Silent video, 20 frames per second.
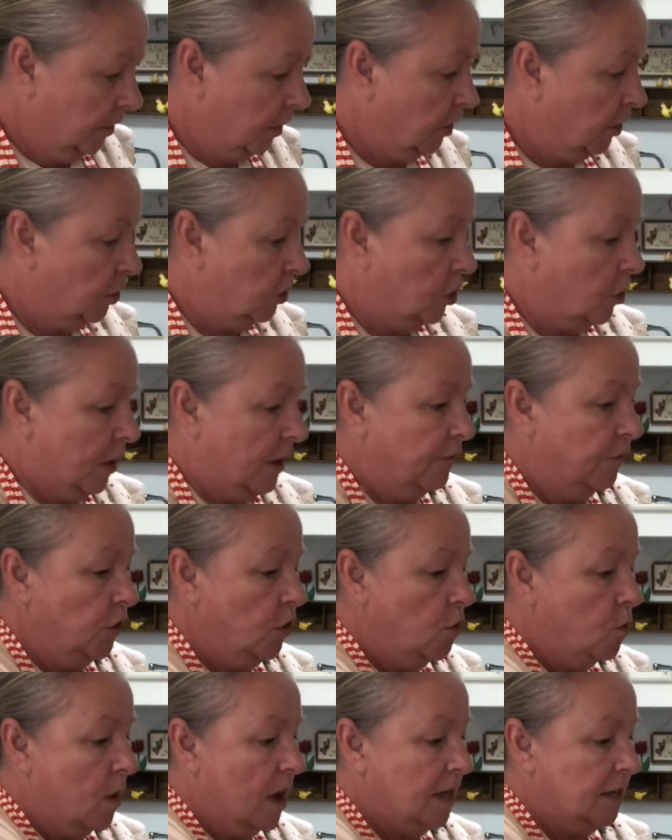So if
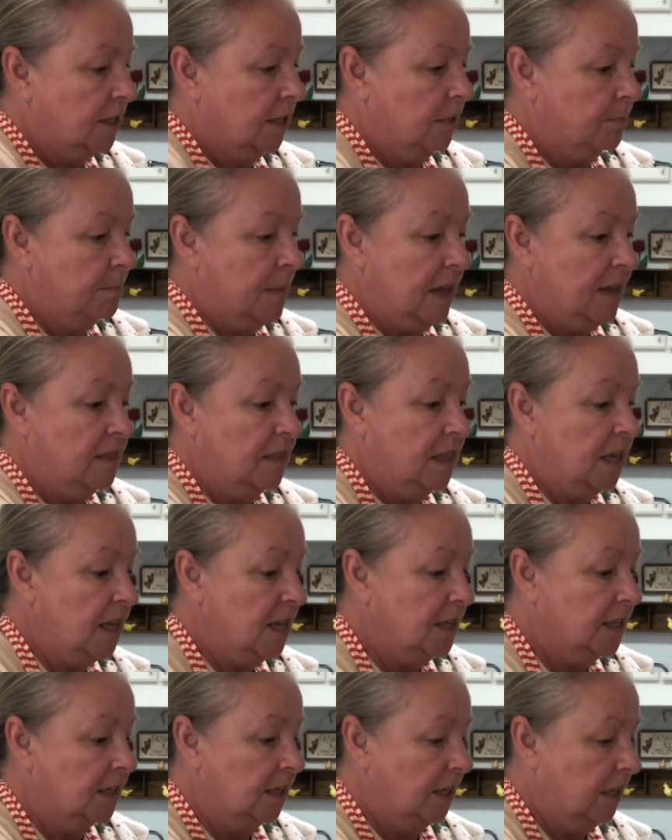you want to make
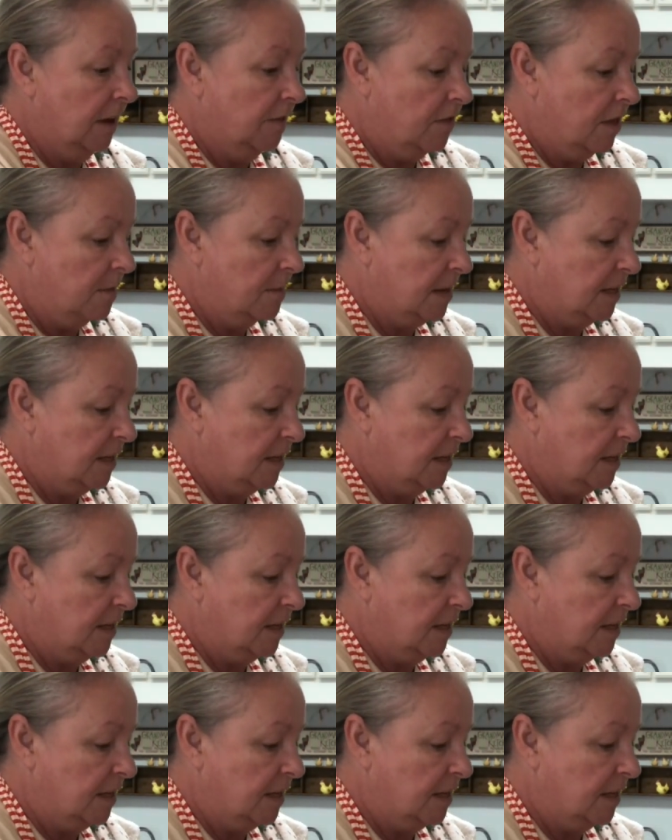these and give them